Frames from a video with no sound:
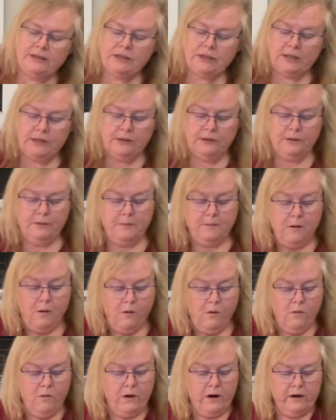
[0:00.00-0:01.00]
to
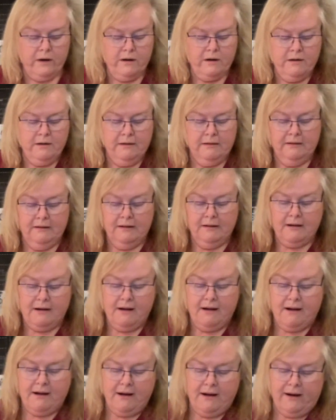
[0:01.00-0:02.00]
pour
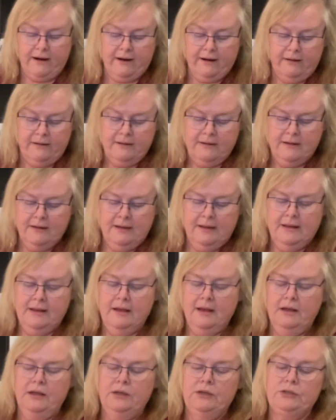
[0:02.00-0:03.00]
our
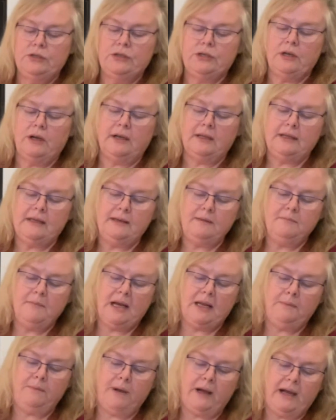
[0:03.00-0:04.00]
chocolate
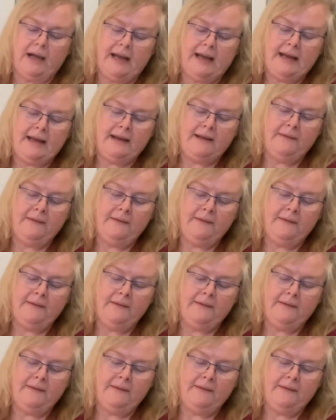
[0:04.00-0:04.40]
mud pie,